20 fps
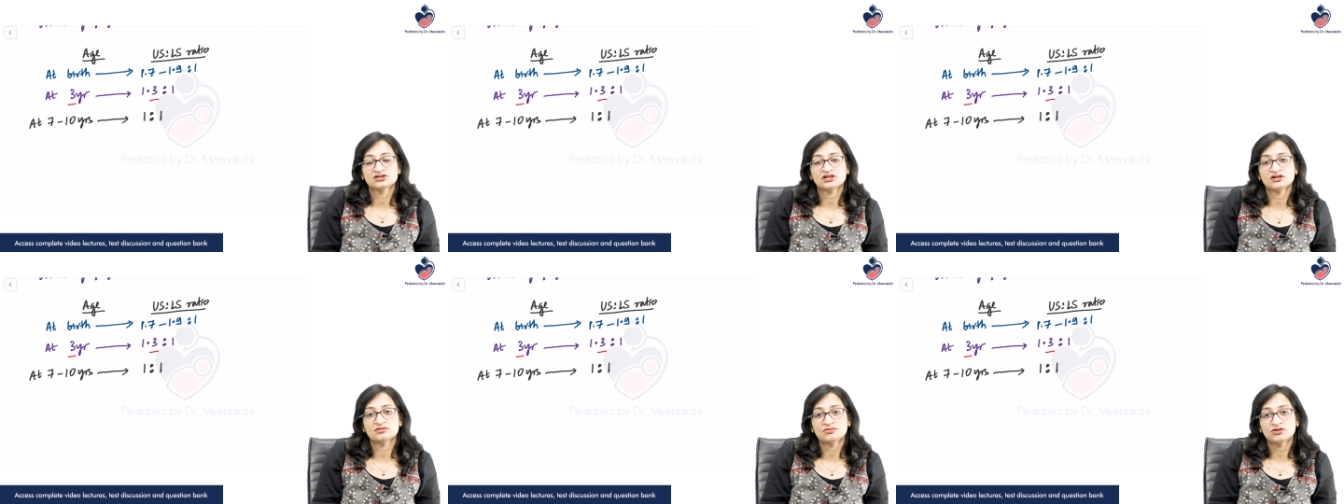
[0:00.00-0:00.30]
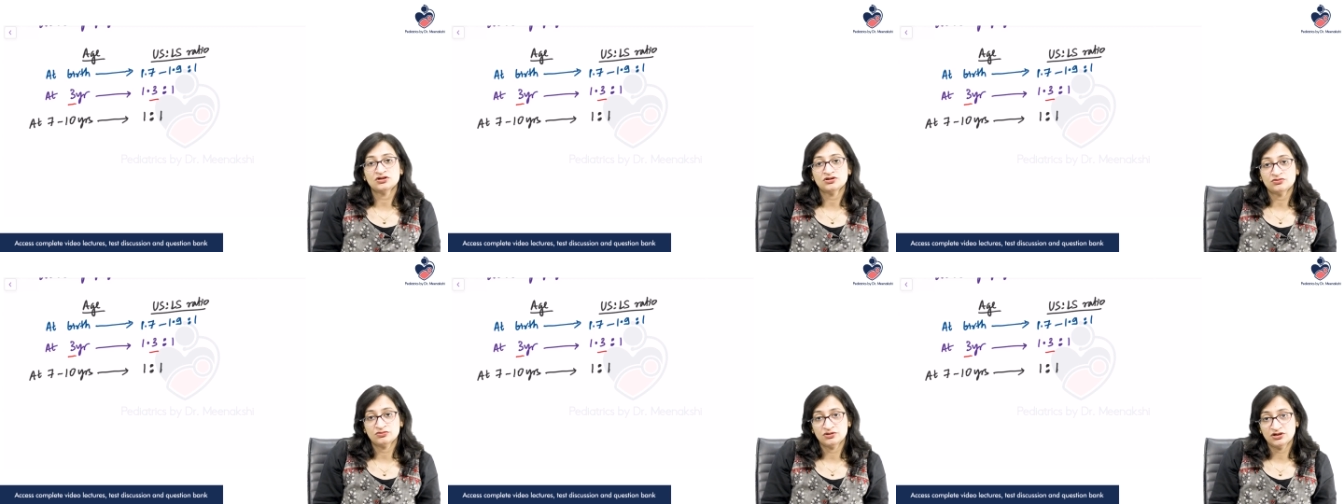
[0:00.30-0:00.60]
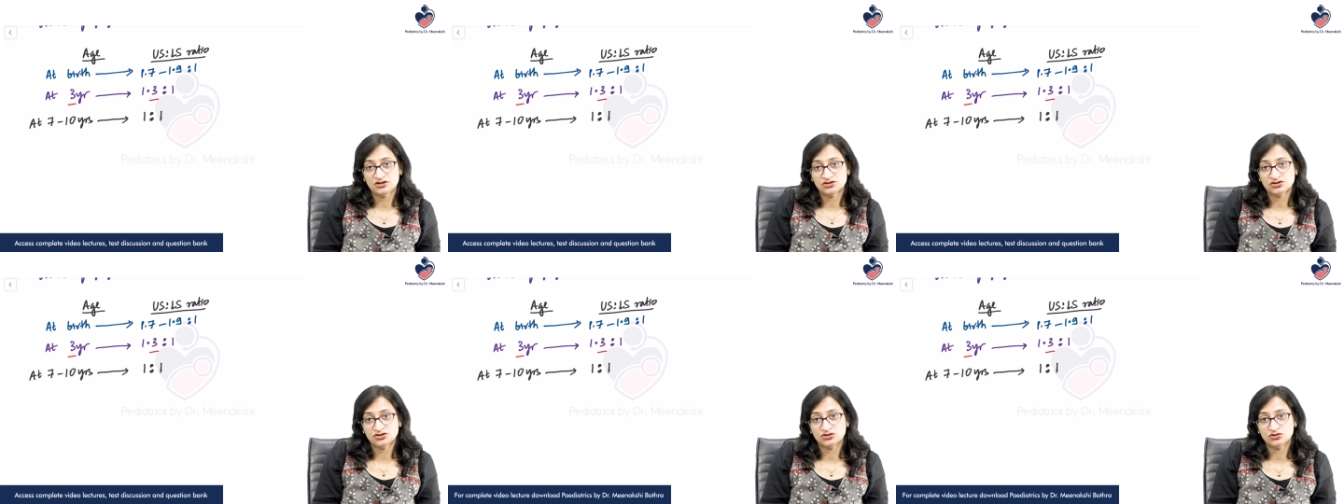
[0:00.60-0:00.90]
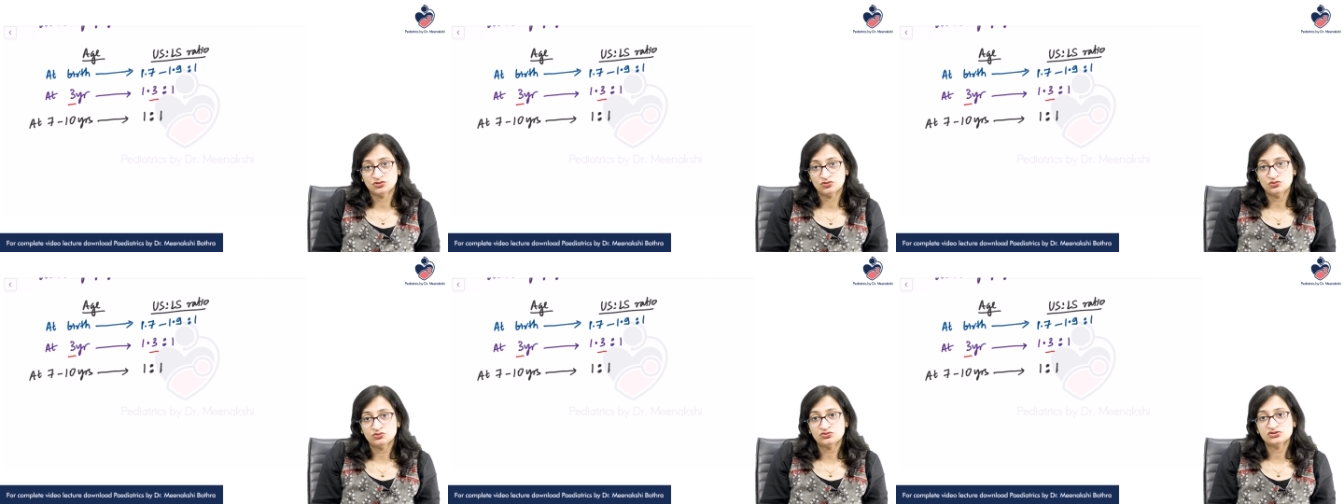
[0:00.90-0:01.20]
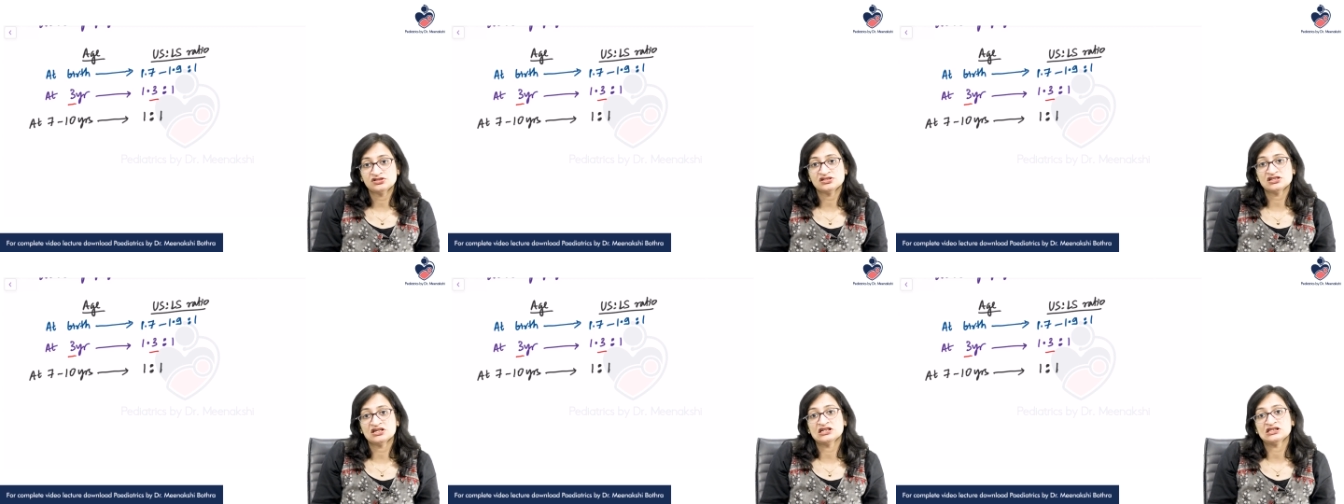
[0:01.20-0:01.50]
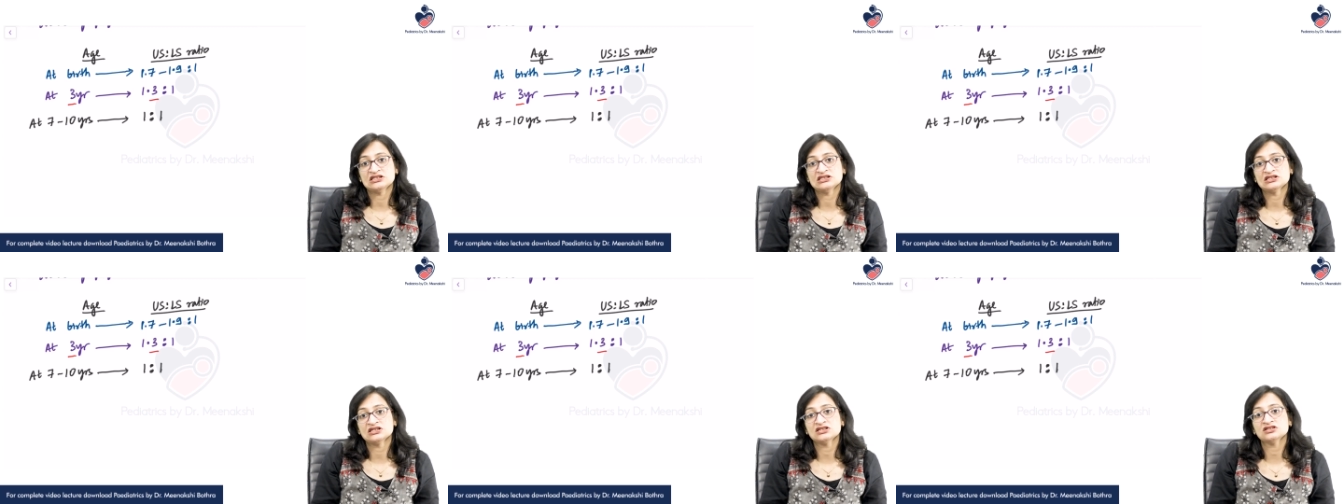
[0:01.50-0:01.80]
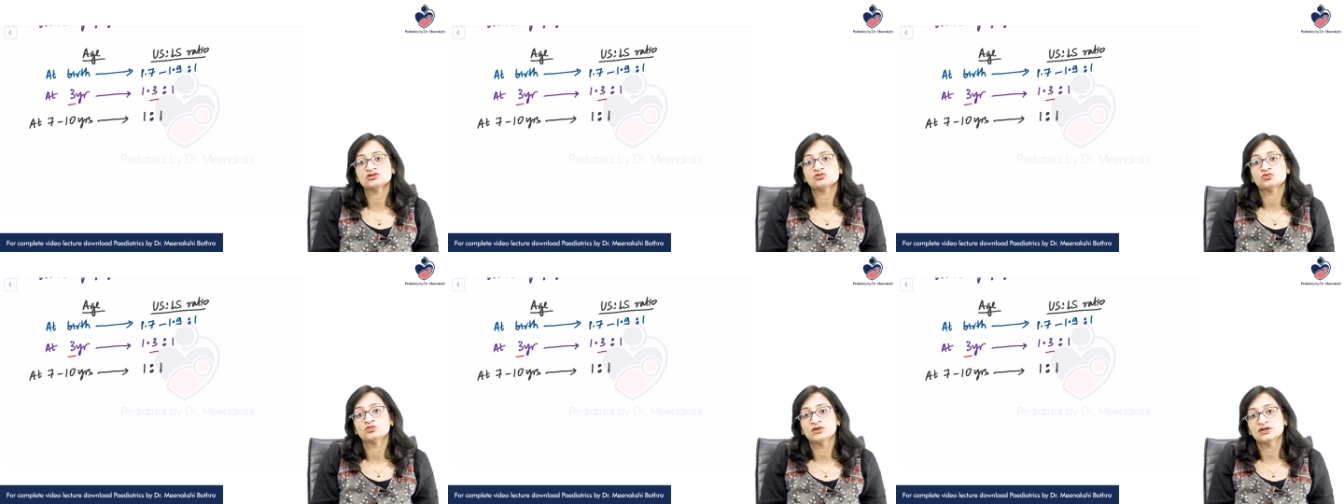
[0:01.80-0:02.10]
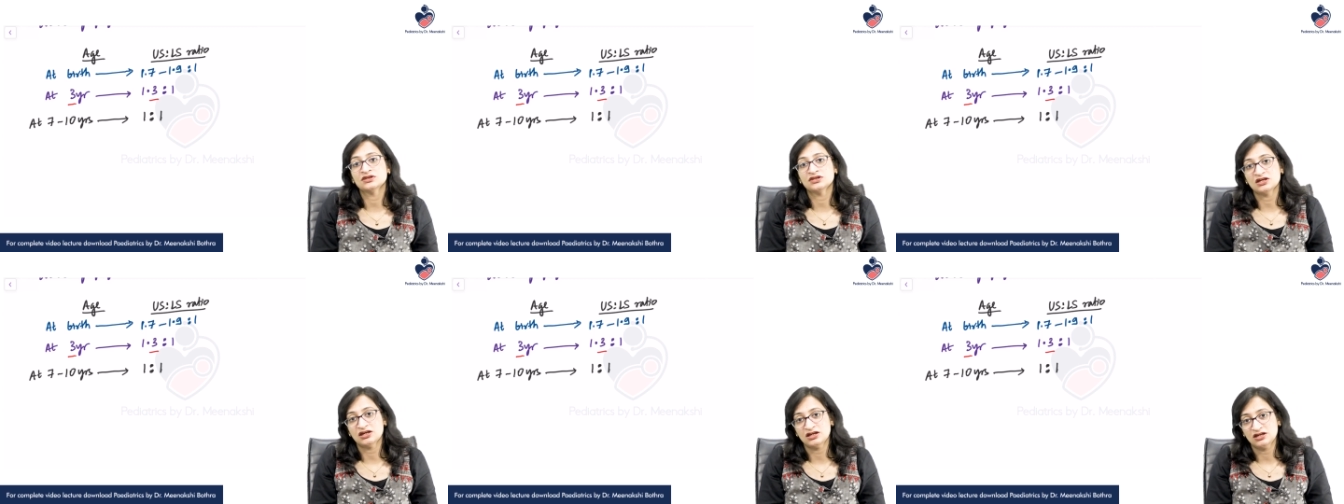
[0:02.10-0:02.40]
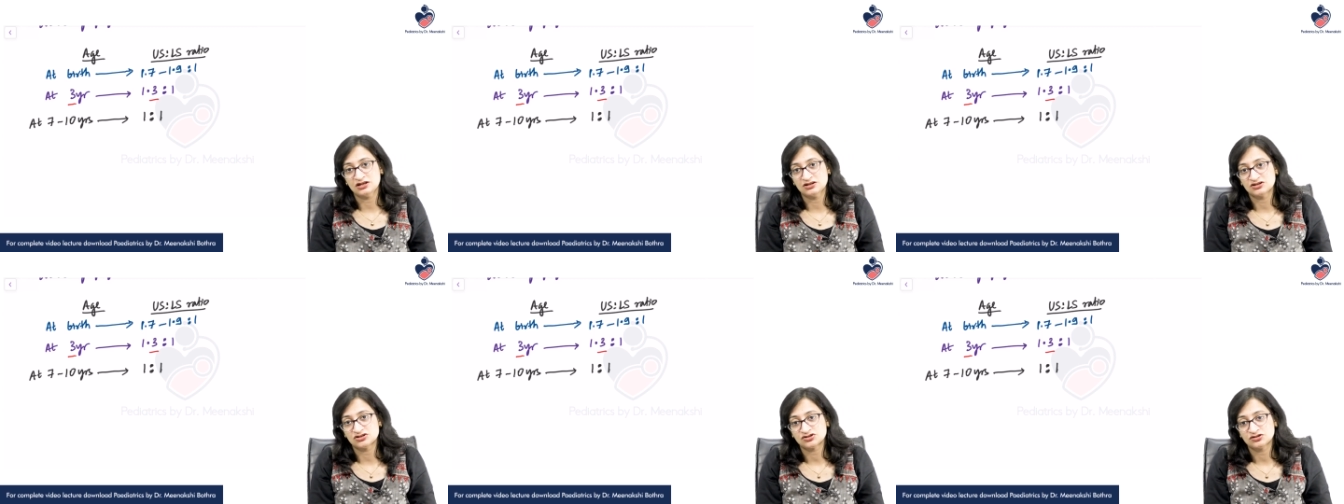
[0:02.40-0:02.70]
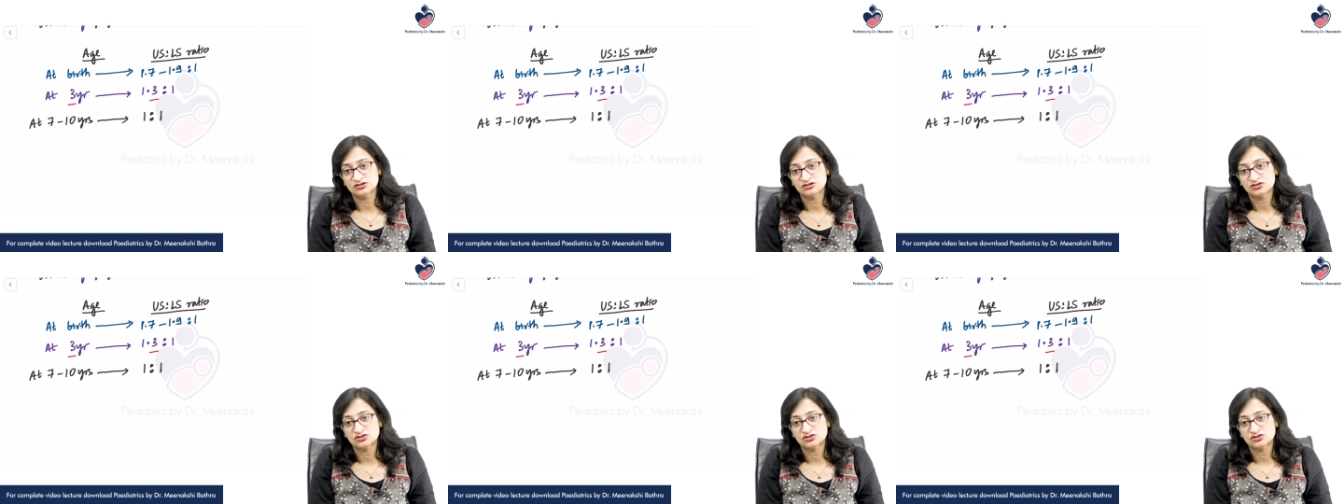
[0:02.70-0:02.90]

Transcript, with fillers: segment ratio changes with age